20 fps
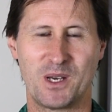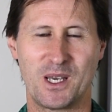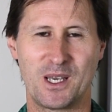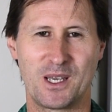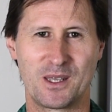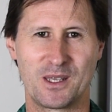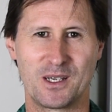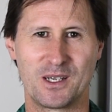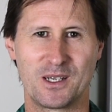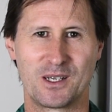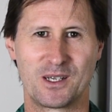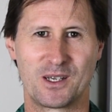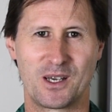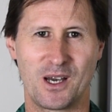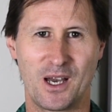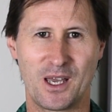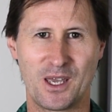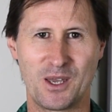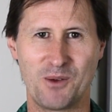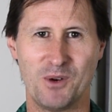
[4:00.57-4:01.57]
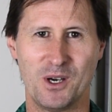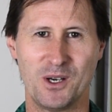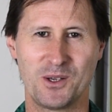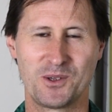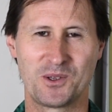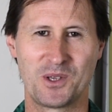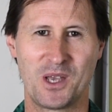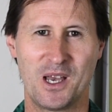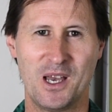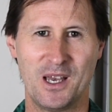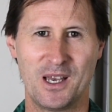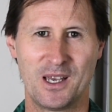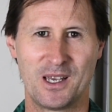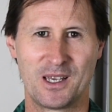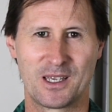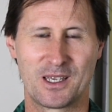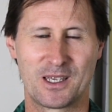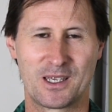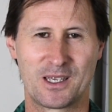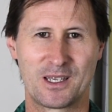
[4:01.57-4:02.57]
being the guy he was,
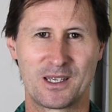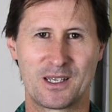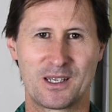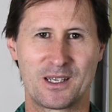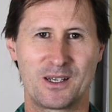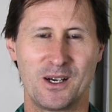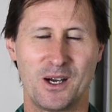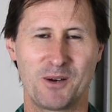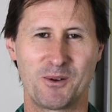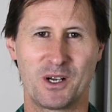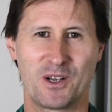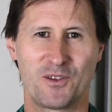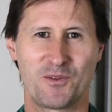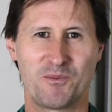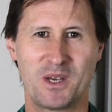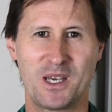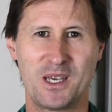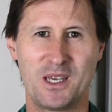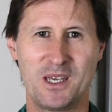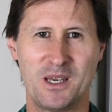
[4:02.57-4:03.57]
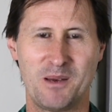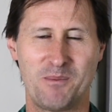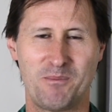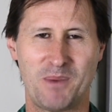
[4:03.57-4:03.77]
got rid of me,